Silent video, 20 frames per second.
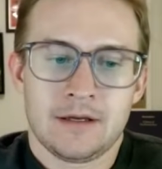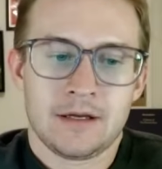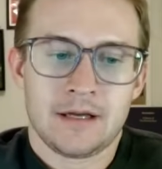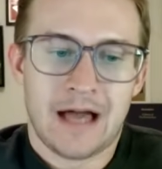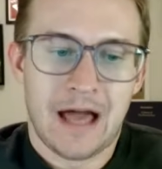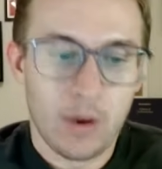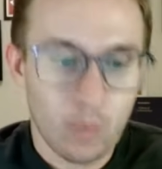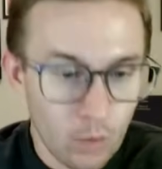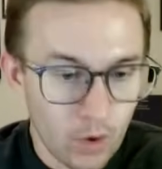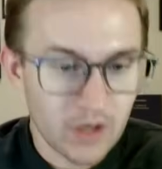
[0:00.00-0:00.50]

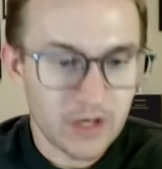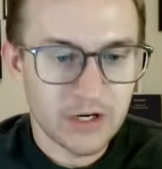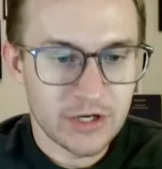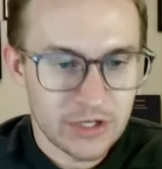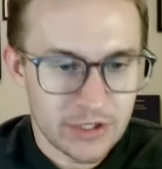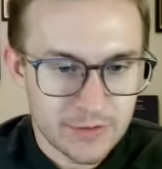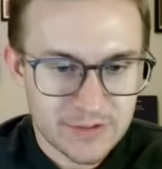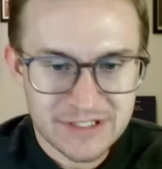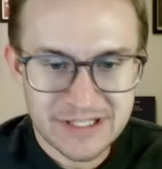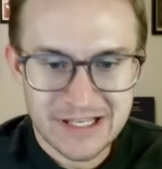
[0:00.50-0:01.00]
I wanted to
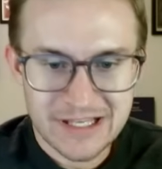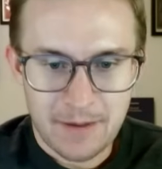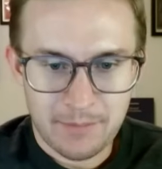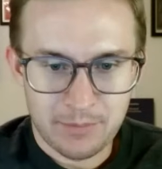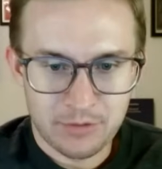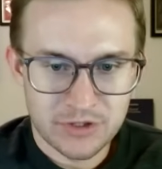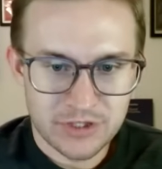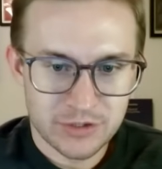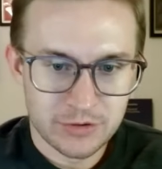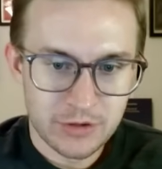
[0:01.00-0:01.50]
use the
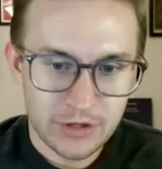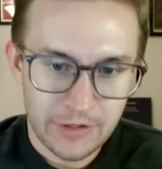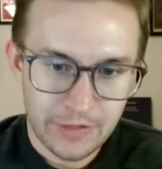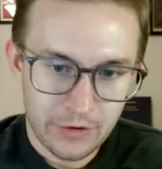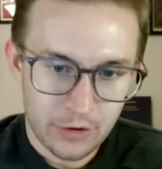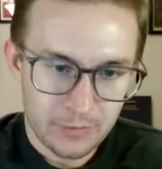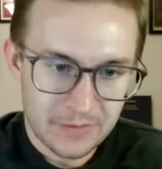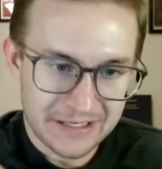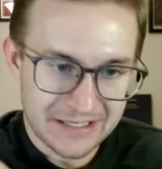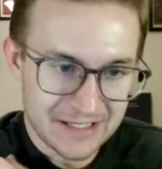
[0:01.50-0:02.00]
opportunity, though,
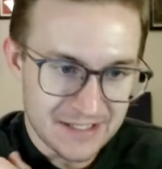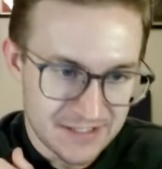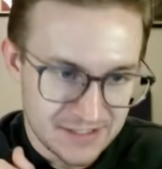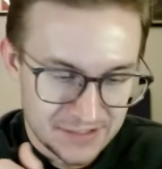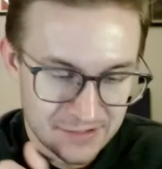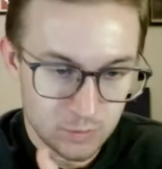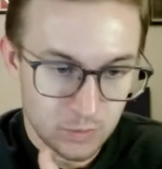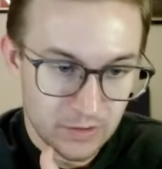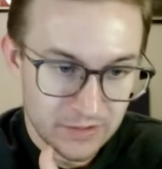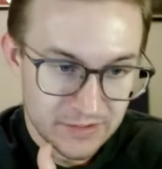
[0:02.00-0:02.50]
because this
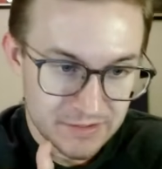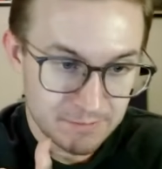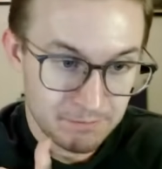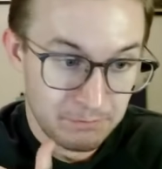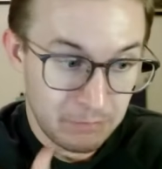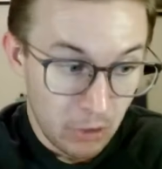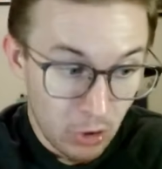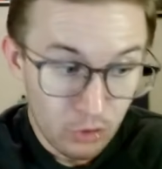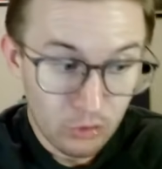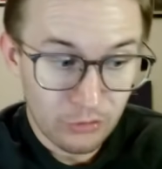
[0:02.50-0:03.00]
was
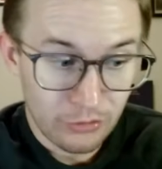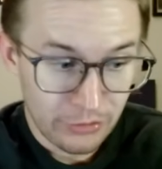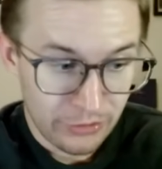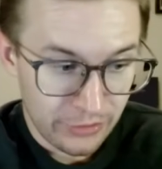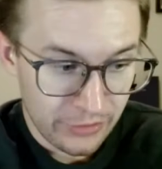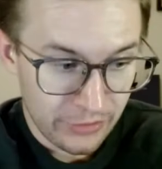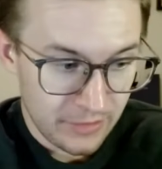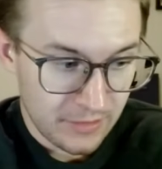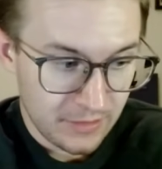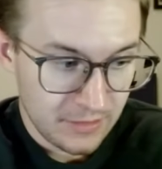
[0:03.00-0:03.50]
both
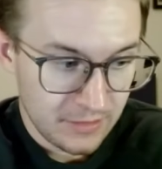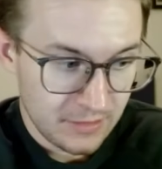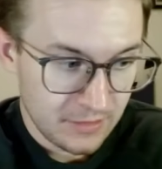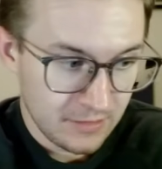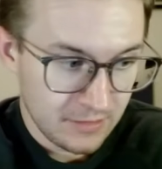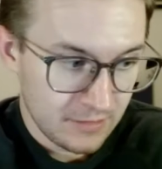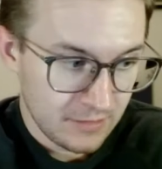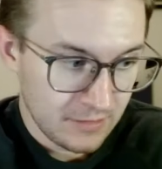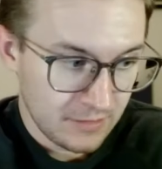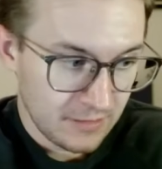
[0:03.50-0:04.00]

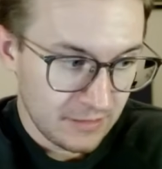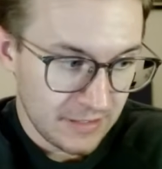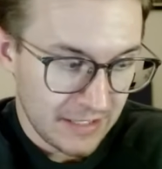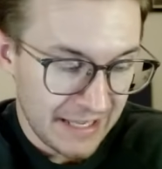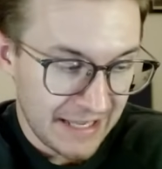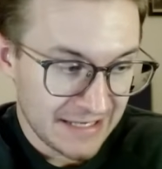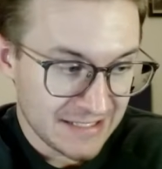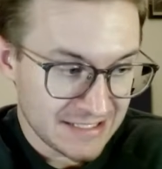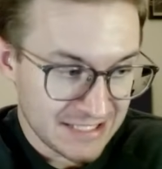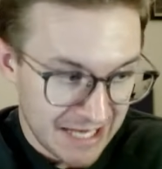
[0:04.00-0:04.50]

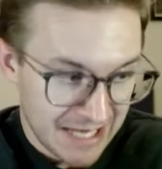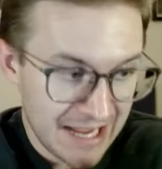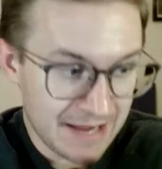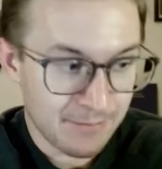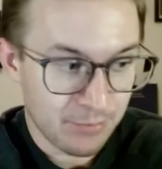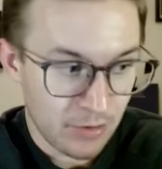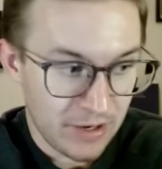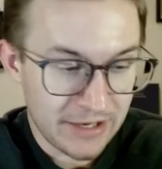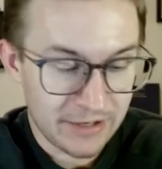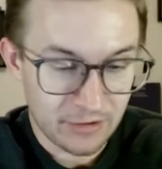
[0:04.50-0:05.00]
a
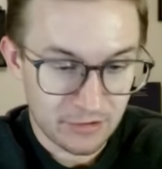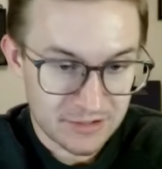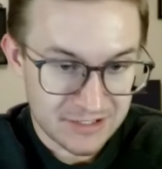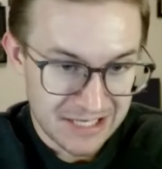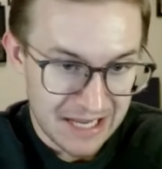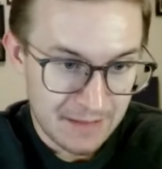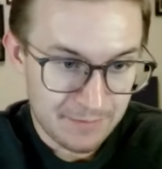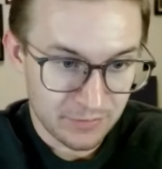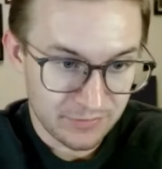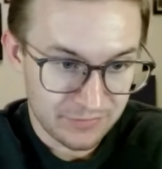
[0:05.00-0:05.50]
tiebreaker
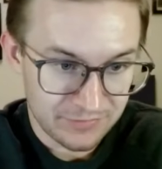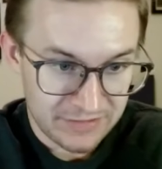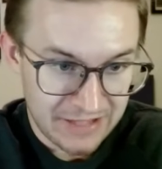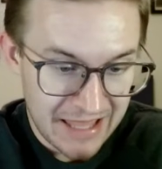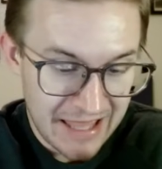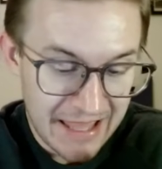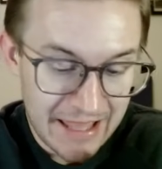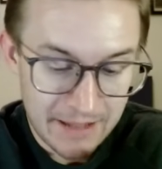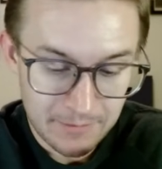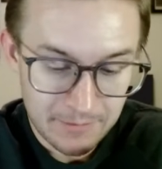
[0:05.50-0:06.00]
type of
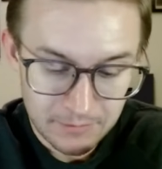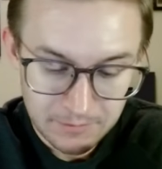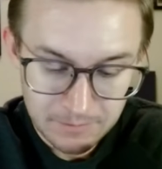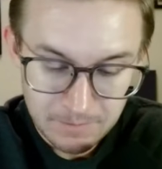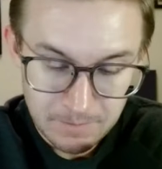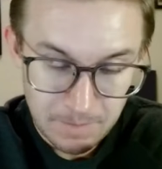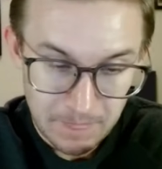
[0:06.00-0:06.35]
game.